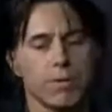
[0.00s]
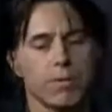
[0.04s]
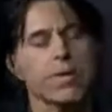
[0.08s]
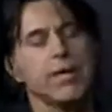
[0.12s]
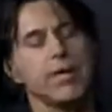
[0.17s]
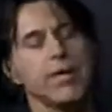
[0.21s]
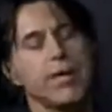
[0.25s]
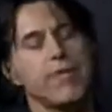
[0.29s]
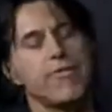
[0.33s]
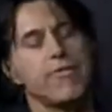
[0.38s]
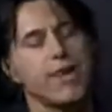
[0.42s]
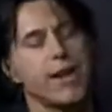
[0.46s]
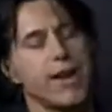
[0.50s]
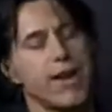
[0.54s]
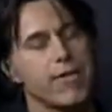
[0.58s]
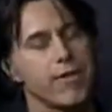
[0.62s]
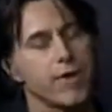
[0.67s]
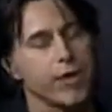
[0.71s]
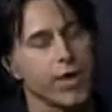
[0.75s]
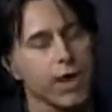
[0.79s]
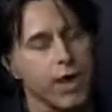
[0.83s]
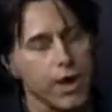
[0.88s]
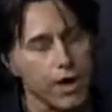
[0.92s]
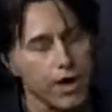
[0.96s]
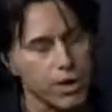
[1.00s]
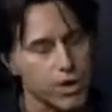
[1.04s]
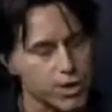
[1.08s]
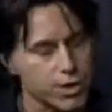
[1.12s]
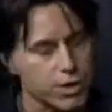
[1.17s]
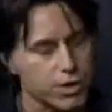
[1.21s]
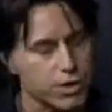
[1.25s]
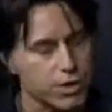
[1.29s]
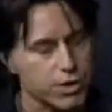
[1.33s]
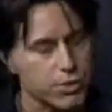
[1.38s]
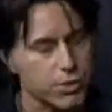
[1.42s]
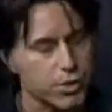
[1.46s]
if it ever
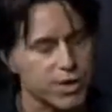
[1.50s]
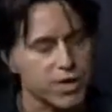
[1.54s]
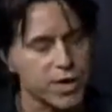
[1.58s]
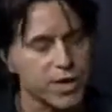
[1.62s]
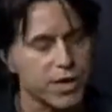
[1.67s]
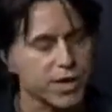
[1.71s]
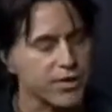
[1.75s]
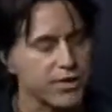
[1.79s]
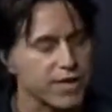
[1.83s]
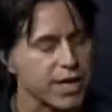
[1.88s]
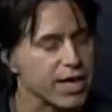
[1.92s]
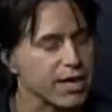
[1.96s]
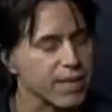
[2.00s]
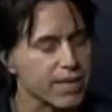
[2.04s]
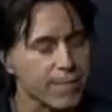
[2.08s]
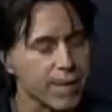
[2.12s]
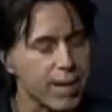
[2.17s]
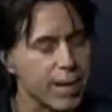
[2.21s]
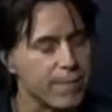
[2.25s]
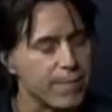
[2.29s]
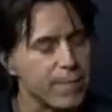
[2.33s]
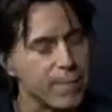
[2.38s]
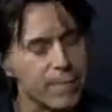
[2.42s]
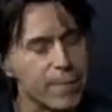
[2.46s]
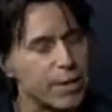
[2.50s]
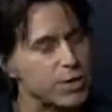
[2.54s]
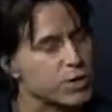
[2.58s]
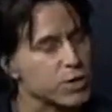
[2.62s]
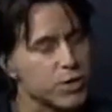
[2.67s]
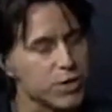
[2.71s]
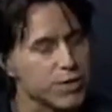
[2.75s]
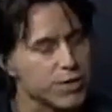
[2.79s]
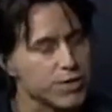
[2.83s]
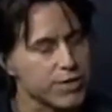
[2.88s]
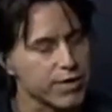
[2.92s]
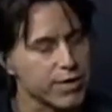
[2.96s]
occurs, which I'm not
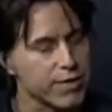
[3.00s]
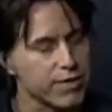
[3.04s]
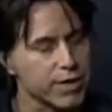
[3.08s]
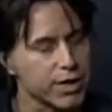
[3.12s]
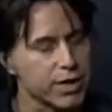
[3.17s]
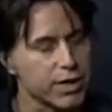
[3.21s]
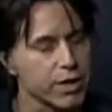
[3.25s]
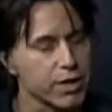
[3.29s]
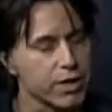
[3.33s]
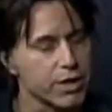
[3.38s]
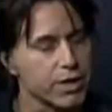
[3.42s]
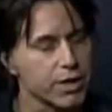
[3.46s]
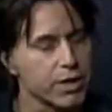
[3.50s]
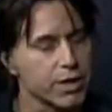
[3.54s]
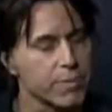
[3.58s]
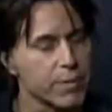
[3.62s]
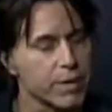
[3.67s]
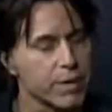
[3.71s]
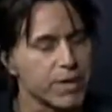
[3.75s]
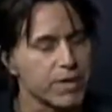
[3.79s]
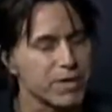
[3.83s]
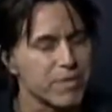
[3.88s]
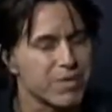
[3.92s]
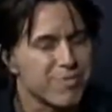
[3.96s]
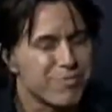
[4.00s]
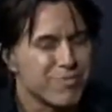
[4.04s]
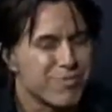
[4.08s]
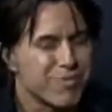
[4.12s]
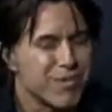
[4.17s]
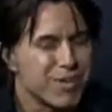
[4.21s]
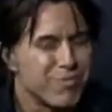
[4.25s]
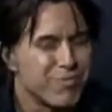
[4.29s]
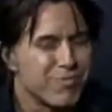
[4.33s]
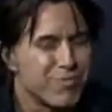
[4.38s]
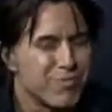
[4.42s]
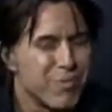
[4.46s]
sure it's ever going to occur, because
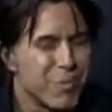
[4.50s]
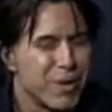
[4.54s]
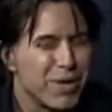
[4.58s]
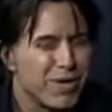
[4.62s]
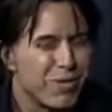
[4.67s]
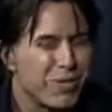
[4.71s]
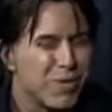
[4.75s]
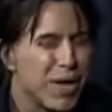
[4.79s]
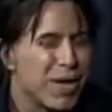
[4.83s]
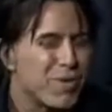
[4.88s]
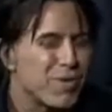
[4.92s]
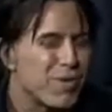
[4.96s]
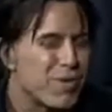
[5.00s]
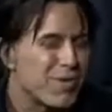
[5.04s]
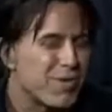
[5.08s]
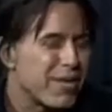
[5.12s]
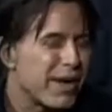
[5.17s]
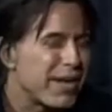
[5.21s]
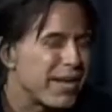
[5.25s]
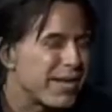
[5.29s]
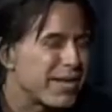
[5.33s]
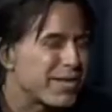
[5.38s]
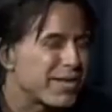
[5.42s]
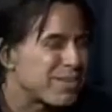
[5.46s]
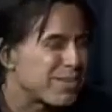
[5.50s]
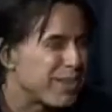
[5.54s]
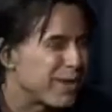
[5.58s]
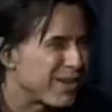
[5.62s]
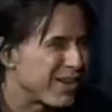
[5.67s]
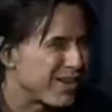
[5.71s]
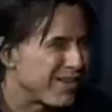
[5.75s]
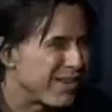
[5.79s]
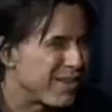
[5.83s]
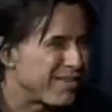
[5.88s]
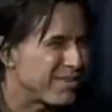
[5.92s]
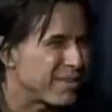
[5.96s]
we have no fighting
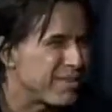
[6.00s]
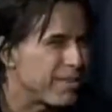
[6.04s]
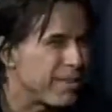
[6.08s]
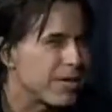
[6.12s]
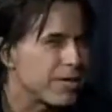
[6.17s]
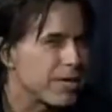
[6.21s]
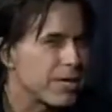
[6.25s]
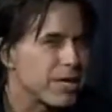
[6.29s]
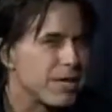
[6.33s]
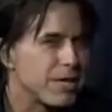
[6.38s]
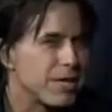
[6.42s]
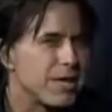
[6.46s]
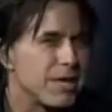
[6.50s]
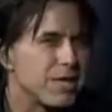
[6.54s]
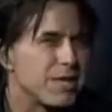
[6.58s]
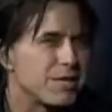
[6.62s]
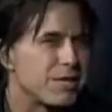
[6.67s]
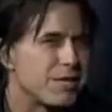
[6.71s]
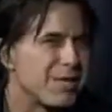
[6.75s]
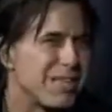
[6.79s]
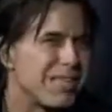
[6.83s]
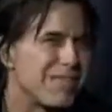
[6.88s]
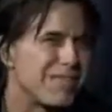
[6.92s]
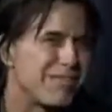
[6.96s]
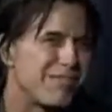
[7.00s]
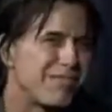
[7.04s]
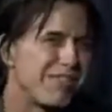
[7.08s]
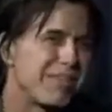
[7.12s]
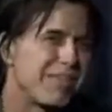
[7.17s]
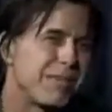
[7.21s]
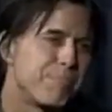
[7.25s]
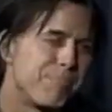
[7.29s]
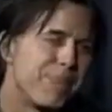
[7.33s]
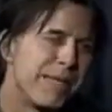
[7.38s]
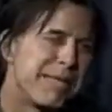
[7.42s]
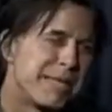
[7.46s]
spirit left. America is really
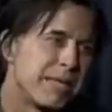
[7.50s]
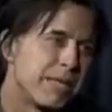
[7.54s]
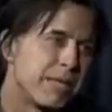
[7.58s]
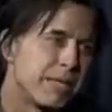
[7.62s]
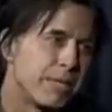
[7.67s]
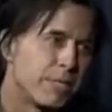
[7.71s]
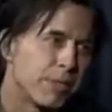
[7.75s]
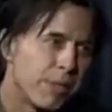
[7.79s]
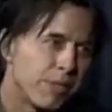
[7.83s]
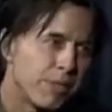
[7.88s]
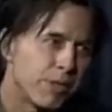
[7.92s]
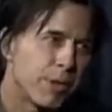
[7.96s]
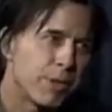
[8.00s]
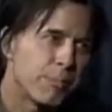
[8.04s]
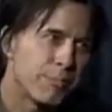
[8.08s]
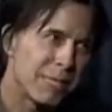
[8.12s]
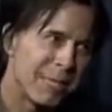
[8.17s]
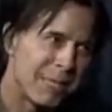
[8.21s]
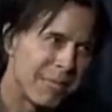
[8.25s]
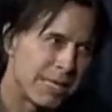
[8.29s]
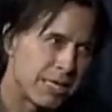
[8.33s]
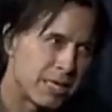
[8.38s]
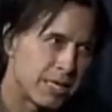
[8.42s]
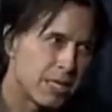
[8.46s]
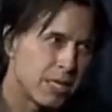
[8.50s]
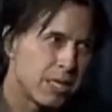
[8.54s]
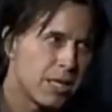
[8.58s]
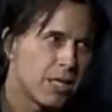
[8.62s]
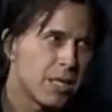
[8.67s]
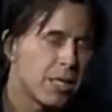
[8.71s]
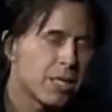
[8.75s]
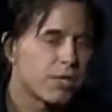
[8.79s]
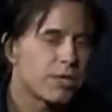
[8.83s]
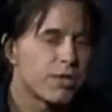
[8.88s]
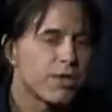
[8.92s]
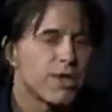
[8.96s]
beaten. The people are beaten,
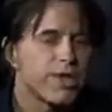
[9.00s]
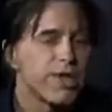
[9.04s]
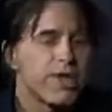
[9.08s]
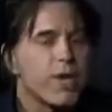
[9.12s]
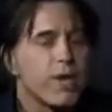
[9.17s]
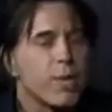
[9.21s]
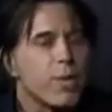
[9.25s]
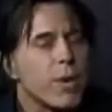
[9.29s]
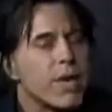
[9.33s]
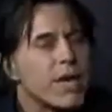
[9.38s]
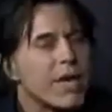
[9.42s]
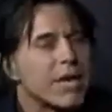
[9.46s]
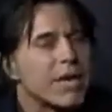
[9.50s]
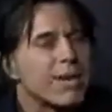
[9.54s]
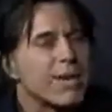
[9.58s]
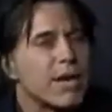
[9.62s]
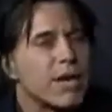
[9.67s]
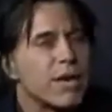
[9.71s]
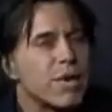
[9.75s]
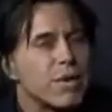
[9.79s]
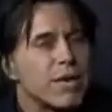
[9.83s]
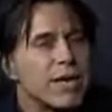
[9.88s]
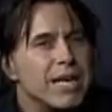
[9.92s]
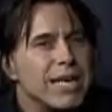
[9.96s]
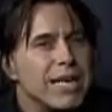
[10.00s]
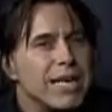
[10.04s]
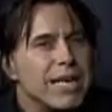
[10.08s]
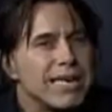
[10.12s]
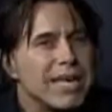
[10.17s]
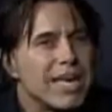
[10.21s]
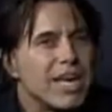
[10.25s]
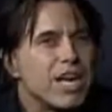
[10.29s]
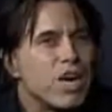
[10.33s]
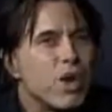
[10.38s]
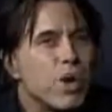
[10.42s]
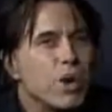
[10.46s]
so they're very weak, and they
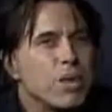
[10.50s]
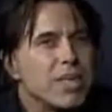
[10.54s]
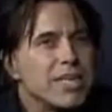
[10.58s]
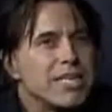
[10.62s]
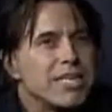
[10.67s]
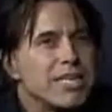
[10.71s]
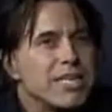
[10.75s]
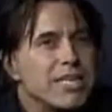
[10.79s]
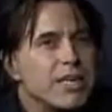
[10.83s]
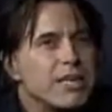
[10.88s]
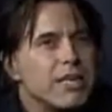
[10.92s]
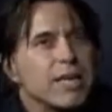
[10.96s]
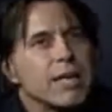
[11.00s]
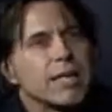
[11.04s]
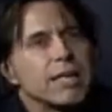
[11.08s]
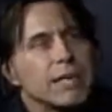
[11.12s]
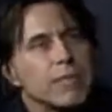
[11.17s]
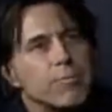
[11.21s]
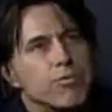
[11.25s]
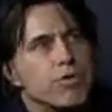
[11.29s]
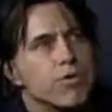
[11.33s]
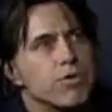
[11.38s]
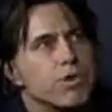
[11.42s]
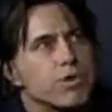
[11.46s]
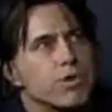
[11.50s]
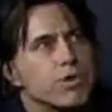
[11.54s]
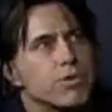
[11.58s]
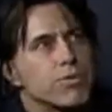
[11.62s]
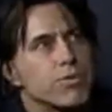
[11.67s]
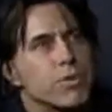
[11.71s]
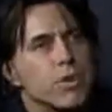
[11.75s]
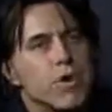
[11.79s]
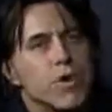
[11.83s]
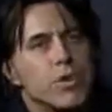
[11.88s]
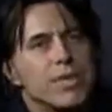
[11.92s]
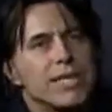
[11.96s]
can only deal, like liberals
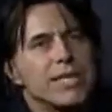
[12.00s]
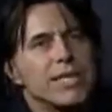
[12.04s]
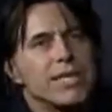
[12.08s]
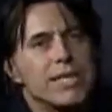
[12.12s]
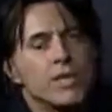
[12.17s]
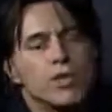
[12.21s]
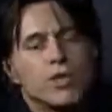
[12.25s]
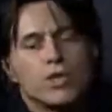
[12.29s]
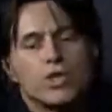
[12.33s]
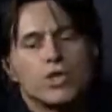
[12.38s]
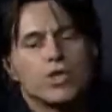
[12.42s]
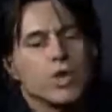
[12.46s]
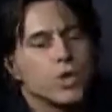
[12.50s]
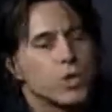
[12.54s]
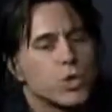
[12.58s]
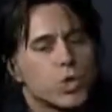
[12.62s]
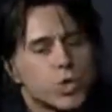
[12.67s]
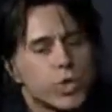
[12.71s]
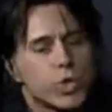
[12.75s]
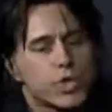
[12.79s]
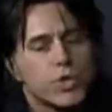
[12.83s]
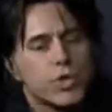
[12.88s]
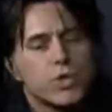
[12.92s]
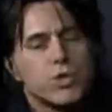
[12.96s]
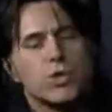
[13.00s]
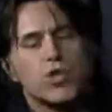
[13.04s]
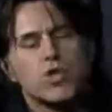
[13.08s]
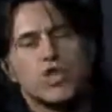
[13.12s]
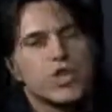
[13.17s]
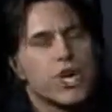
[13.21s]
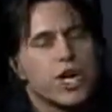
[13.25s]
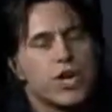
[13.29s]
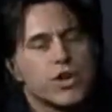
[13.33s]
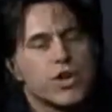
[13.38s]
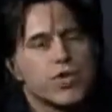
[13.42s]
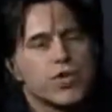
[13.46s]
will only deal with social issues,
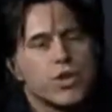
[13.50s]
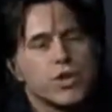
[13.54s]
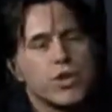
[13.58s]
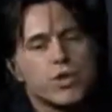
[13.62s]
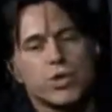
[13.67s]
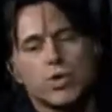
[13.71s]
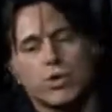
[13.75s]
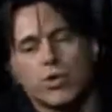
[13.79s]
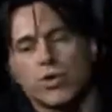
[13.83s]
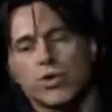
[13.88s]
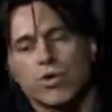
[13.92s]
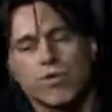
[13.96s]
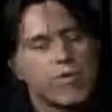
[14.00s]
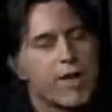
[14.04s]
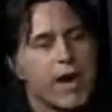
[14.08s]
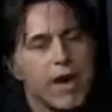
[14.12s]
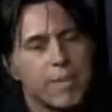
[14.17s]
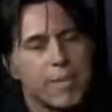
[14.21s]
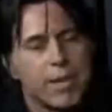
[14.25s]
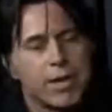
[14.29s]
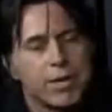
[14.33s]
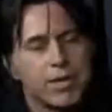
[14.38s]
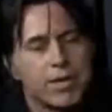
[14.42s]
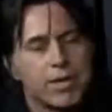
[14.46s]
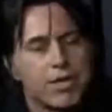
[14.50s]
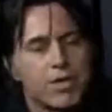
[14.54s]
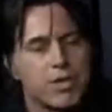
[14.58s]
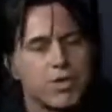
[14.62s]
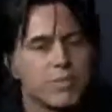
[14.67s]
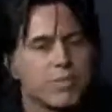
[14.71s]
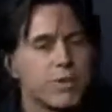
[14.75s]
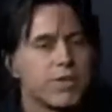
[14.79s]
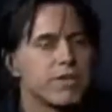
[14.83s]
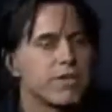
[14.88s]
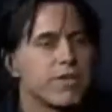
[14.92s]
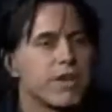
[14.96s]
gender issues, or environmental issues.
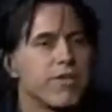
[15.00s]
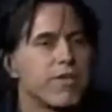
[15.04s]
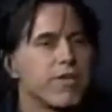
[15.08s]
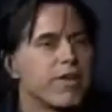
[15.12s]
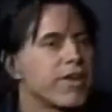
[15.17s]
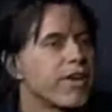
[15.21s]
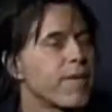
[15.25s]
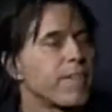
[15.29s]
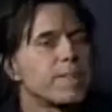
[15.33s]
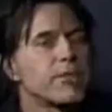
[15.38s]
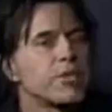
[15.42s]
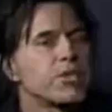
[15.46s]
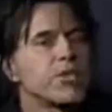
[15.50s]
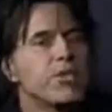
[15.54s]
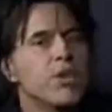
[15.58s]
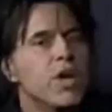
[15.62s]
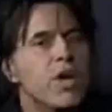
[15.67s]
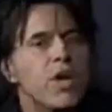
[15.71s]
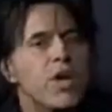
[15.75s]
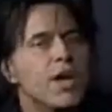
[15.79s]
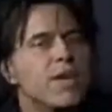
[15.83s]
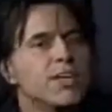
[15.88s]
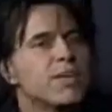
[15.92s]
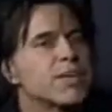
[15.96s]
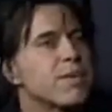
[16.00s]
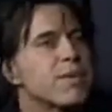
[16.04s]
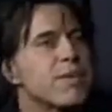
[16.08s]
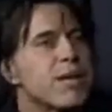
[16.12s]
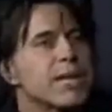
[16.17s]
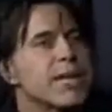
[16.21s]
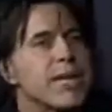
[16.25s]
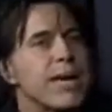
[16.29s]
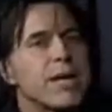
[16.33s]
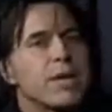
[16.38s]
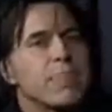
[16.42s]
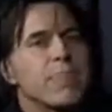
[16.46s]
But if it comes to something
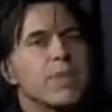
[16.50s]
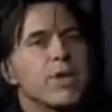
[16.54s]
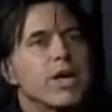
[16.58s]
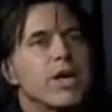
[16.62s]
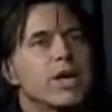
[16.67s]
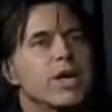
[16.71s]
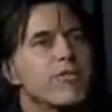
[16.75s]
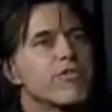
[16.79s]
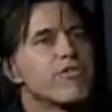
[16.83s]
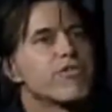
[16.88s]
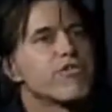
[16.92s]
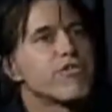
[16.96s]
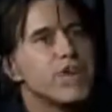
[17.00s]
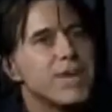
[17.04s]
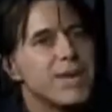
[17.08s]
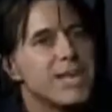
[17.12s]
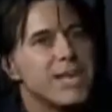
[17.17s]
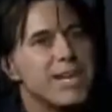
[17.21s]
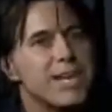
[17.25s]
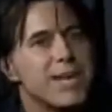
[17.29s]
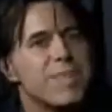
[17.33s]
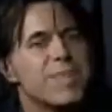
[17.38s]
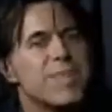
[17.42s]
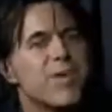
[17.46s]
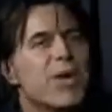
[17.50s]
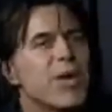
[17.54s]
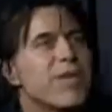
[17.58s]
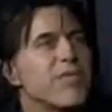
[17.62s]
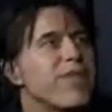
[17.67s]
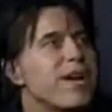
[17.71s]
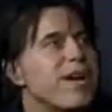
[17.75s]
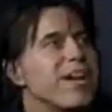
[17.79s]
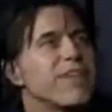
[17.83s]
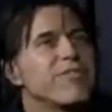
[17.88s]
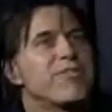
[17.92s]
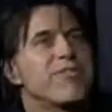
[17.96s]
like freedom or
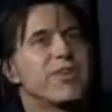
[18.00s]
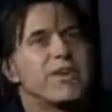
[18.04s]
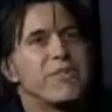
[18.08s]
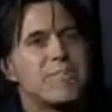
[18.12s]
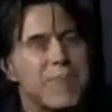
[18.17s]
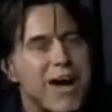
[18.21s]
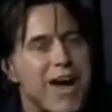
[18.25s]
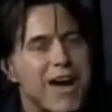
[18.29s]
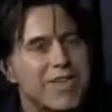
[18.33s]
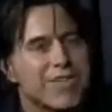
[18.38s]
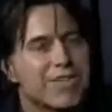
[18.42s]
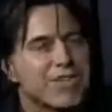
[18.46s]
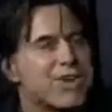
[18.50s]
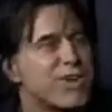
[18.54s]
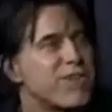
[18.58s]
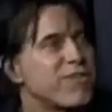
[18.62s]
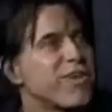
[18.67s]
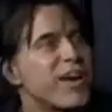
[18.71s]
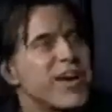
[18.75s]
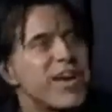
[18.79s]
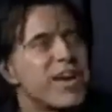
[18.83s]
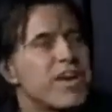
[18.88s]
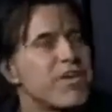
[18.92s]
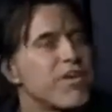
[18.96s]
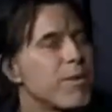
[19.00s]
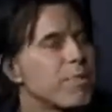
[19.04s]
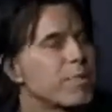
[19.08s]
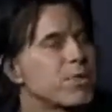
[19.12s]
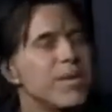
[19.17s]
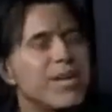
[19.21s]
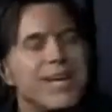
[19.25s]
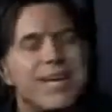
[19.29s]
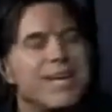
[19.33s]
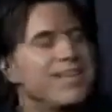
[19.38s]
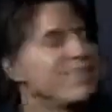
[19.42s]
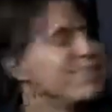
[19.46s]
fighting for democracy or fighting corruption,
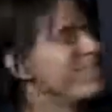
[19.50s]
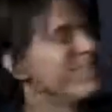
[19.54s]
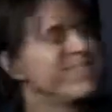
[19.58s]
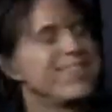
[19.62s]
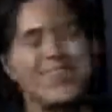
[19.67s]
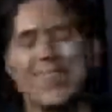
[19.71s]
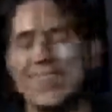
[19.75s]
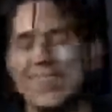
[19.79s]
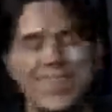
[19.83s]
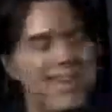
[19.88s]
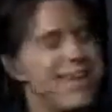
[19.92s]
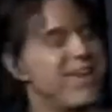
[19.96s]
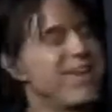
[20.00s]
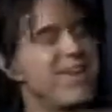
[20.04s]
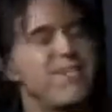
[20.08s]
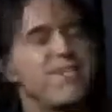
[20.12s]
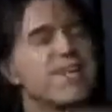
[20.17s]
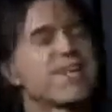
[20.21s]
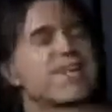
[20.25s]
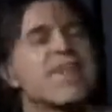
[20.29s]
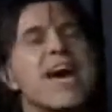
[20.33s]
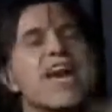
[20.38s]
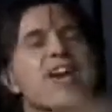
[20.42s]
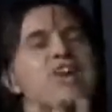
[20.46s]
if it's not a